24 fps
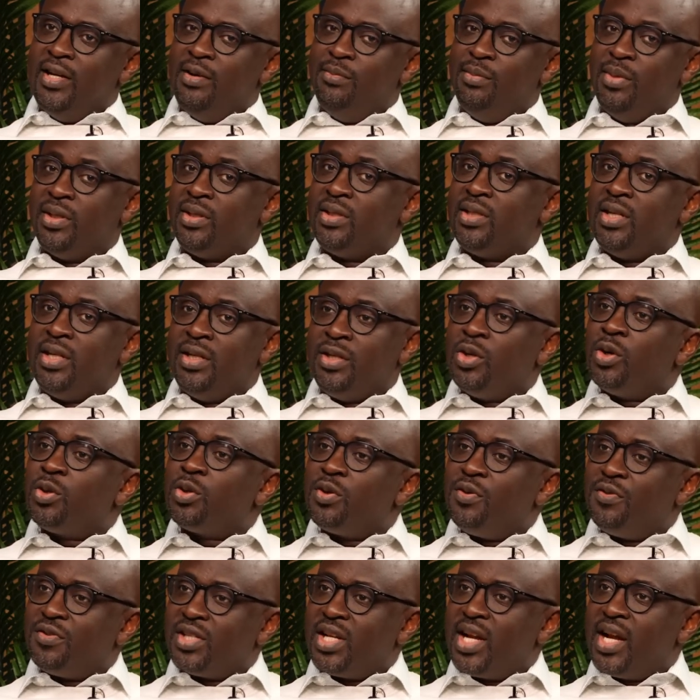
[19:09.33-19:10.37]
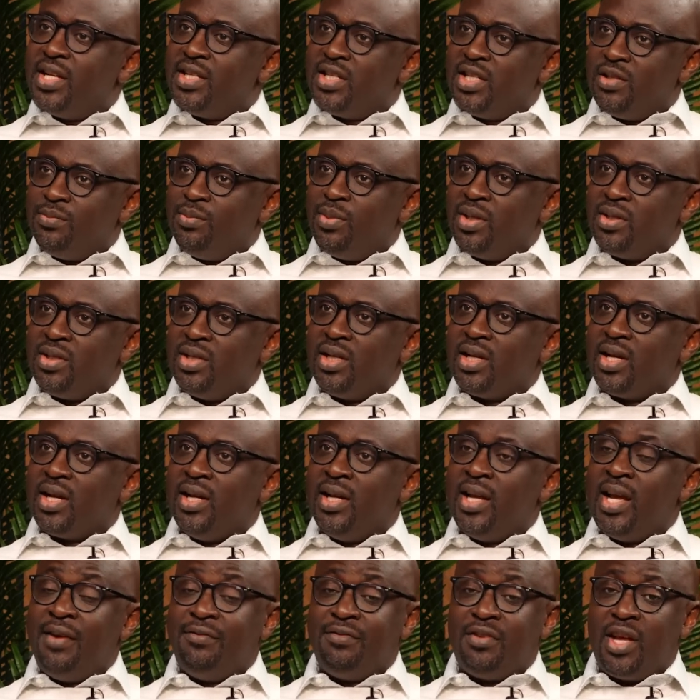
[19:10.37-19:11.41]
But a Doctor of Science is
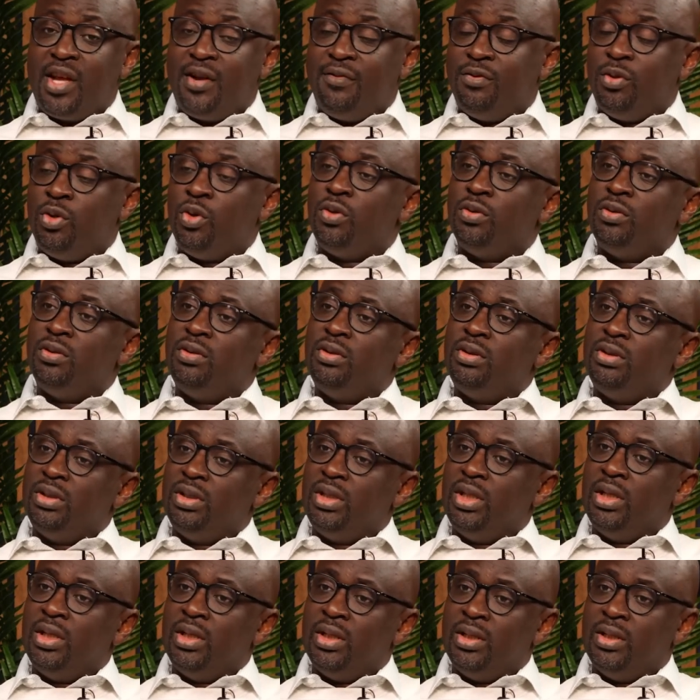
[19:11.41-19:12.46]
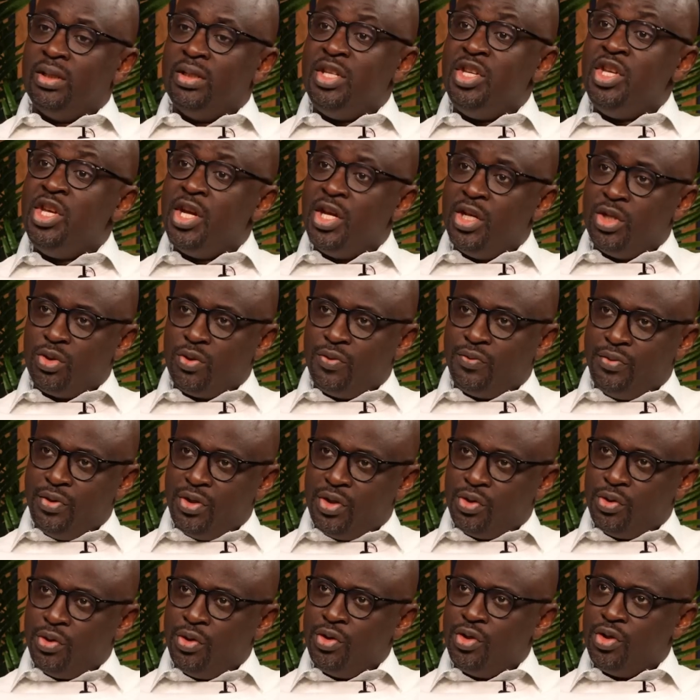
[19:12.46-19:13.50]
basically after you have done years of
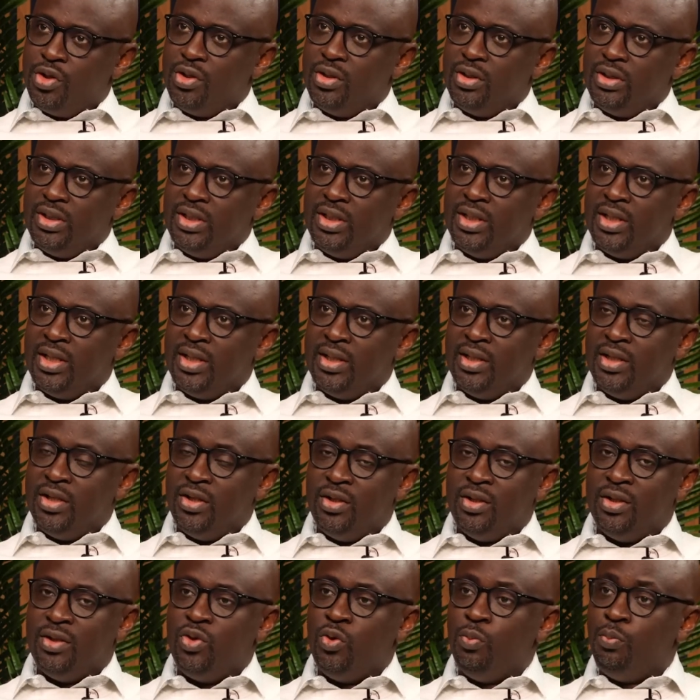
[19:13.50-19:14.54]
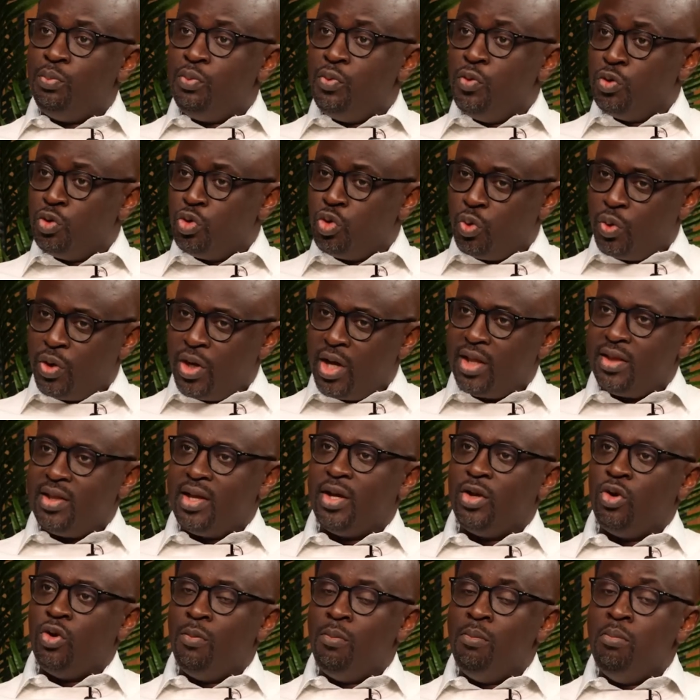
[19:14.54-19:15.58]
research and you put together
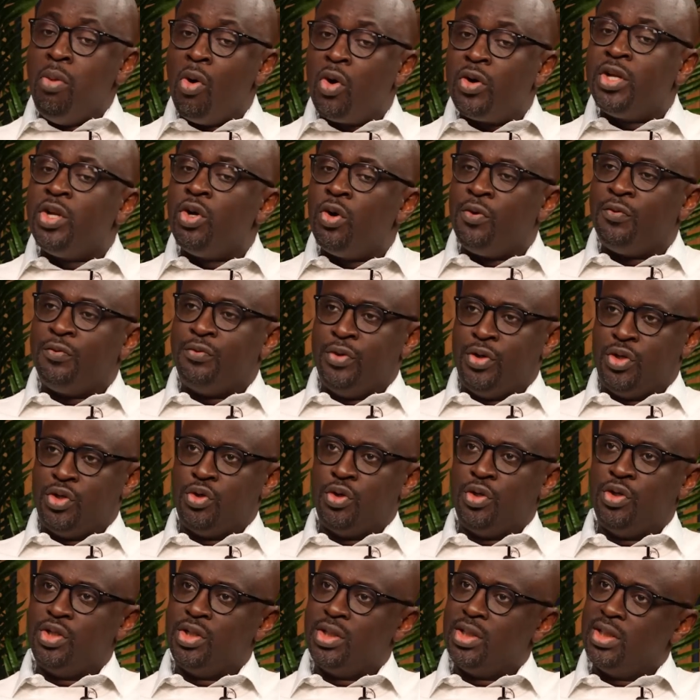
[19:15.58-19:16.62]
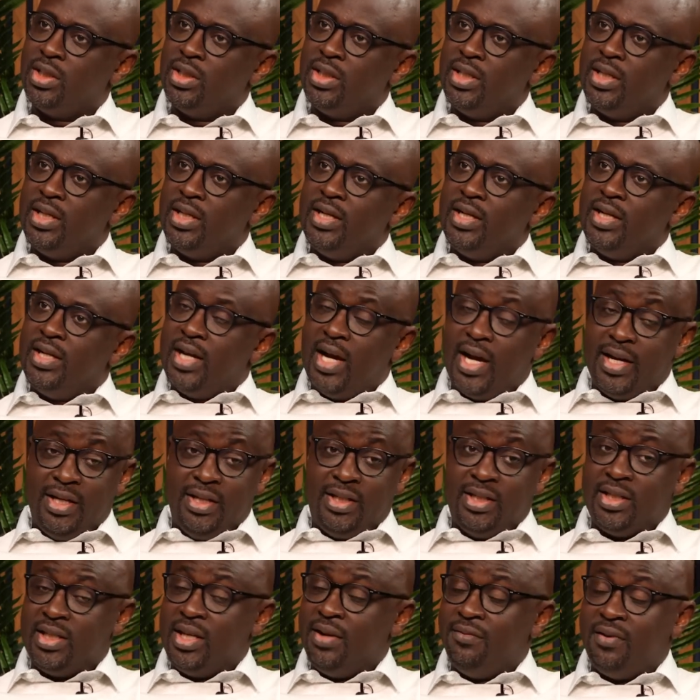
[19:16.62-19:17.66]
your body of research and it
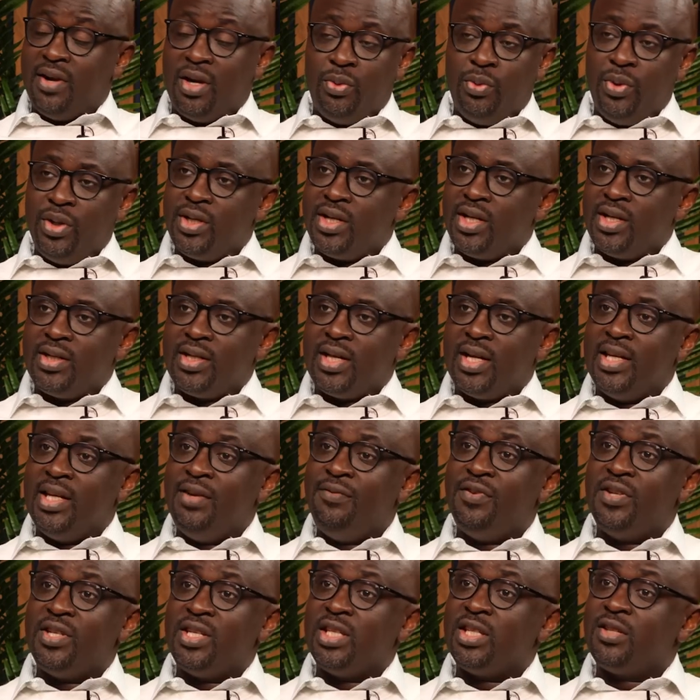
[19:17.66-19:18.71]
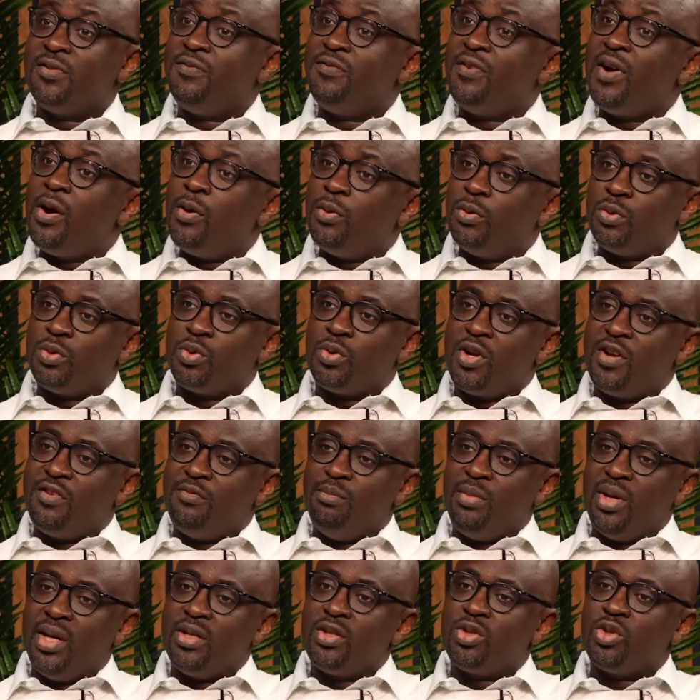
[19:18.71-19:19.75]
is evaluated, and if it is found to have
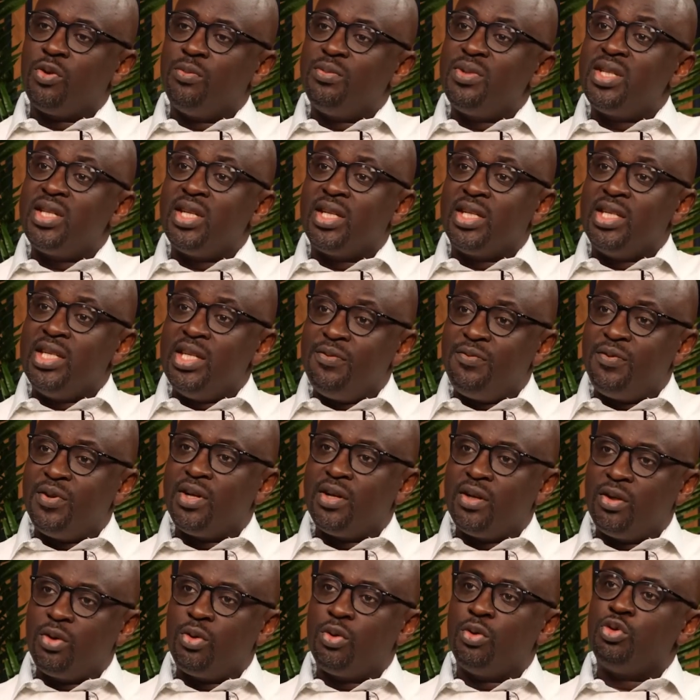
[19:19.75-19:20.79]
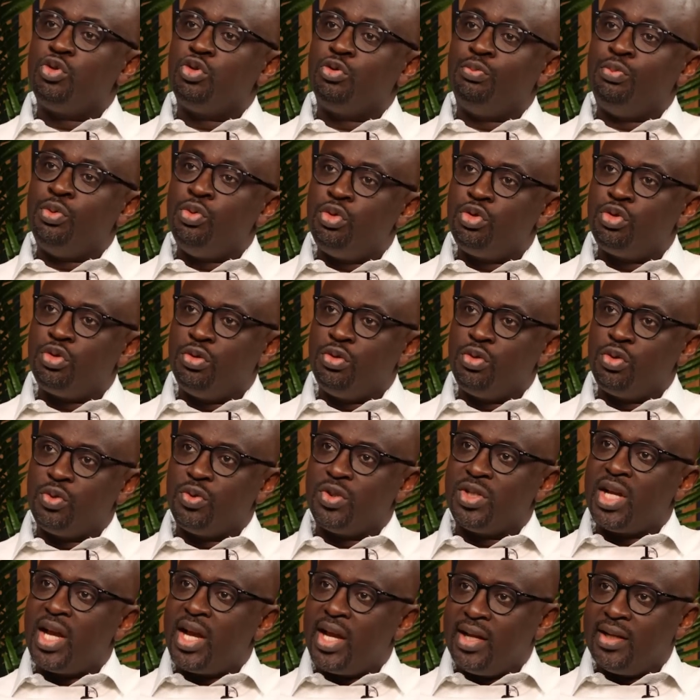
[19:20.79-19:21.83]
made some significant contribution to
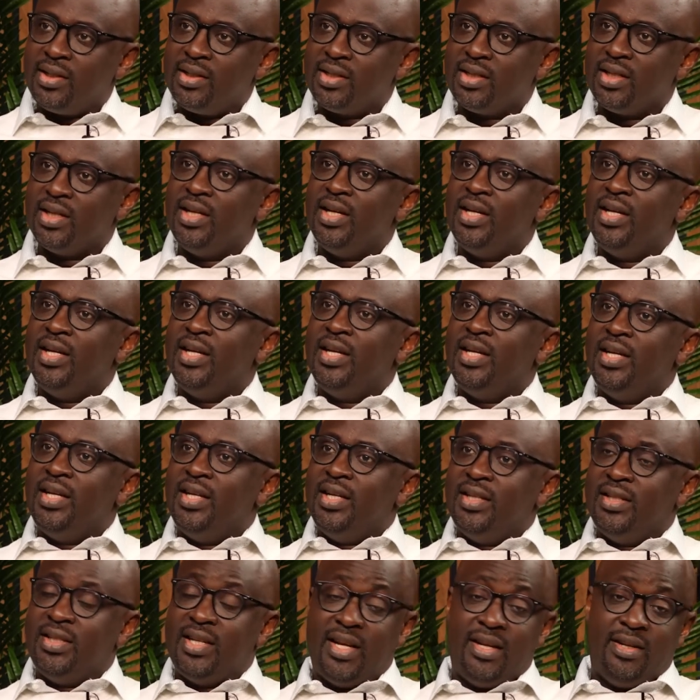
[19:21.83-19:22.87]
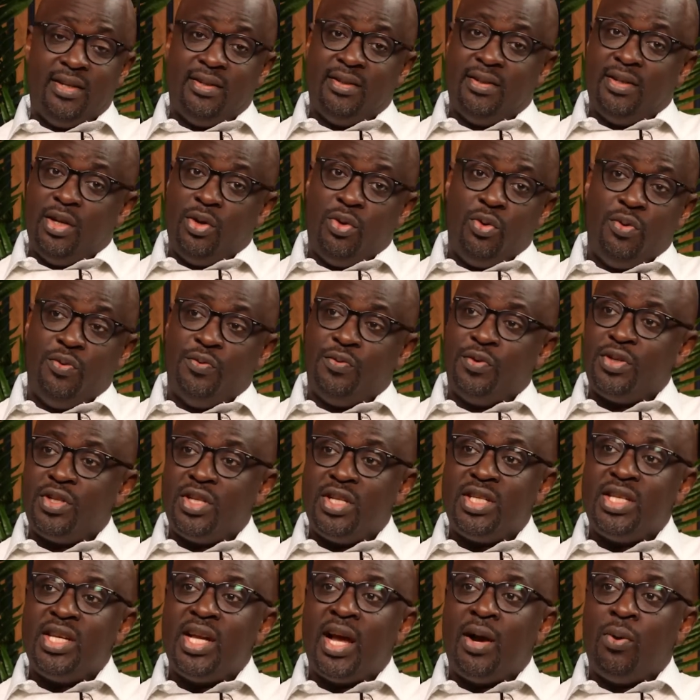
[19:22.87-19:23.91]
science, then the
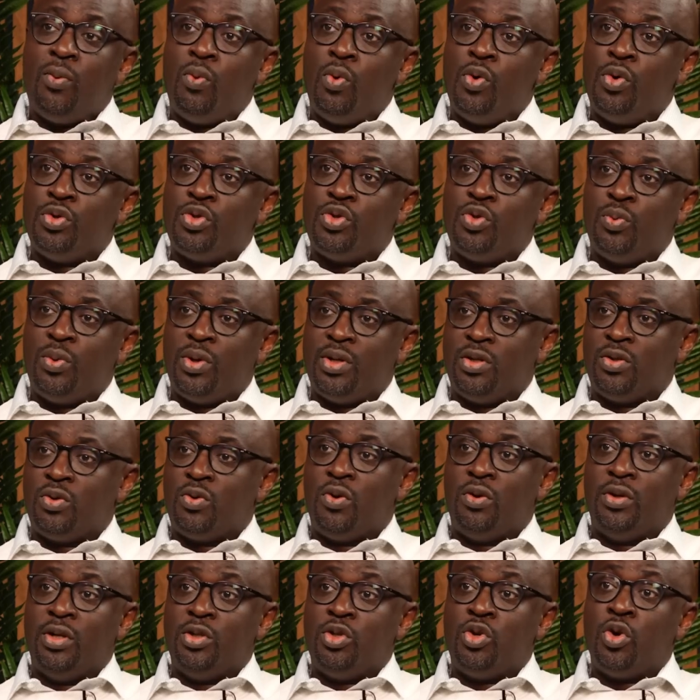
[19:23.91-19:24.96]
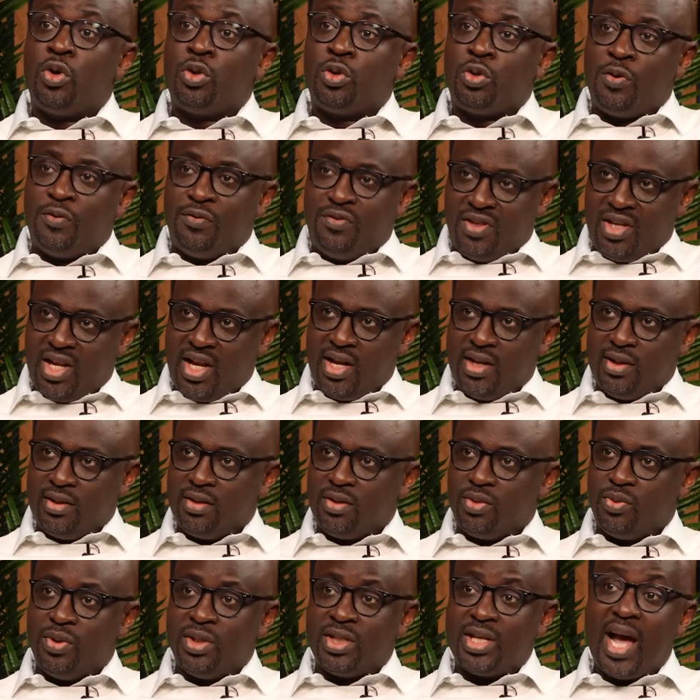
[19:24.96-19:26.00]
university awards you what is called a Doctor of Science.
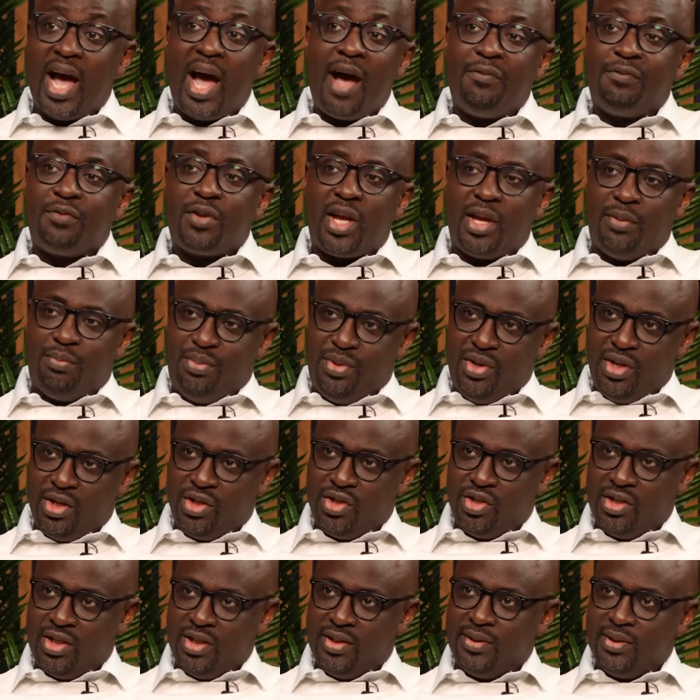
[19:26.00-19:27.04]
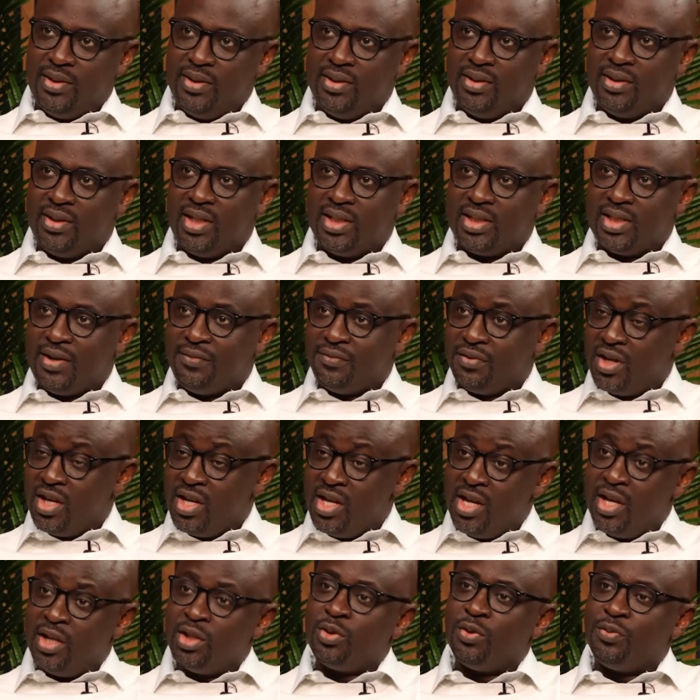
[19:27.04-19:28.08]
So it's after a PhD. That's after
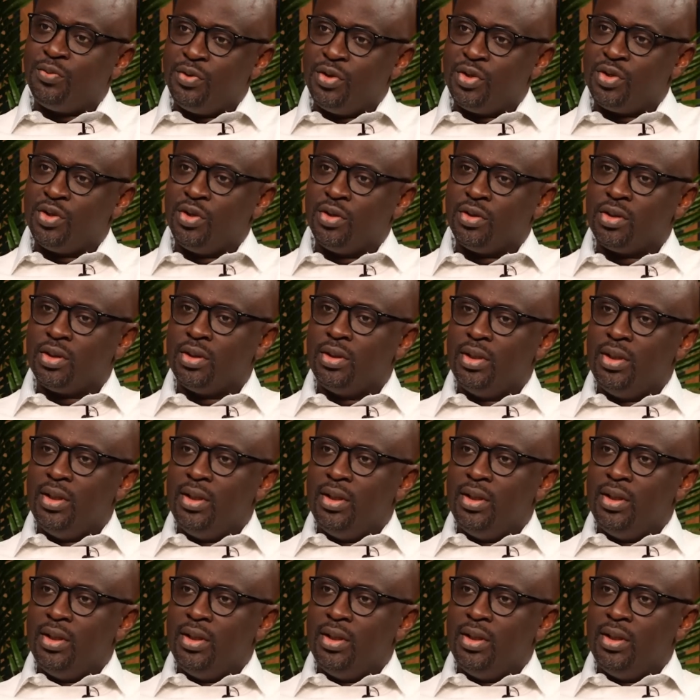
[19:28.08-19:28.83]
years of research.